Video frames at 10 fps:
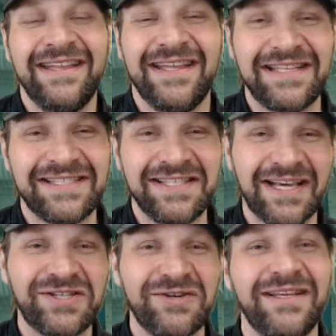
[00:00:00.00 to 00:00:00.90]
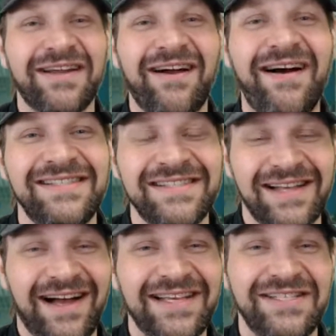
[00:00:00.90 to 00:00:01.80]
that has a texture that causes
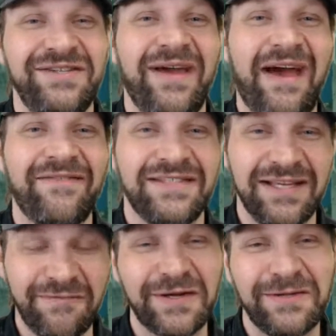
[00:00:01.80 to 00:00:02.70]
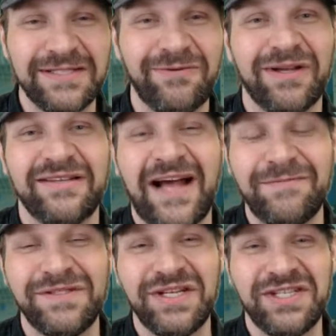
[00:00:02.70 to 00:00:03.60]
us to have difficulty with our top
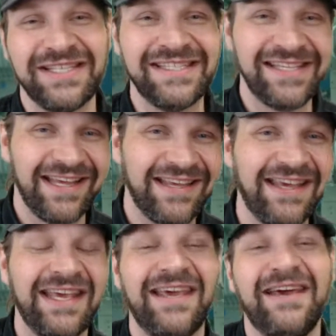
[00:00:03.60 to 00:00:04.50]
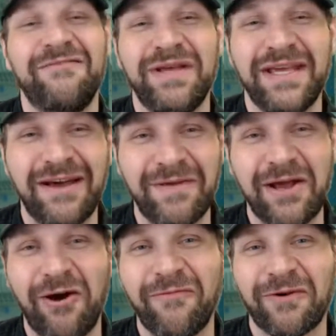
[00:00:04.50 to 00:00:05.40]
stitching sinking in, becoming
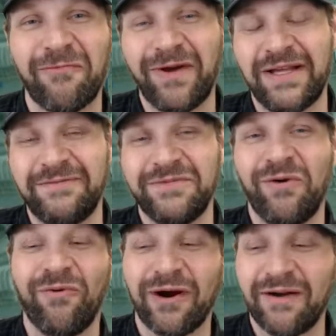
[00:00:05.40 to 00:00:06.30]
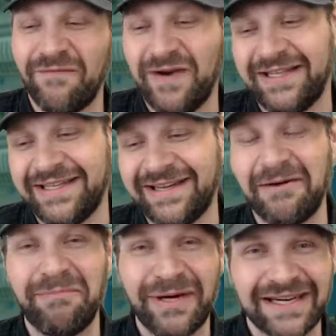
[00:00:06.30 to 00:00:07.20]
overwhelmed, or falling
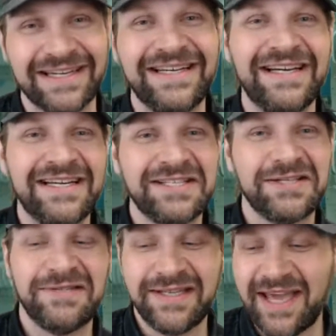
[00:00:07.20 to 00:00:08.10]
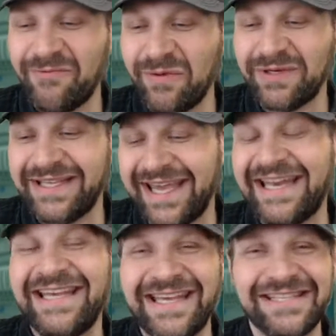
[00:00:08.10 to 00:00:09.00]
apart. So today we will
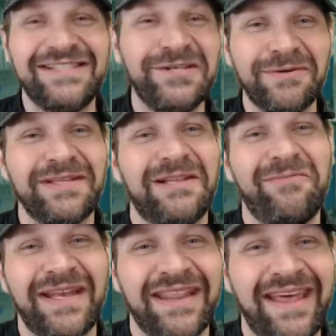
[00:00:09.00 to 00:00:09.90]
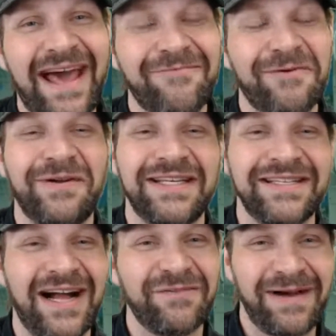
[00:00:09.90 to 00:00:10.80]
get into a little bit of that. We're going to
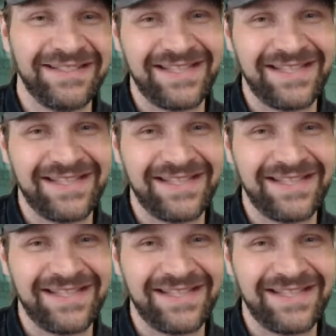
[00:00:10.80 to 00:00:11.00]
talk about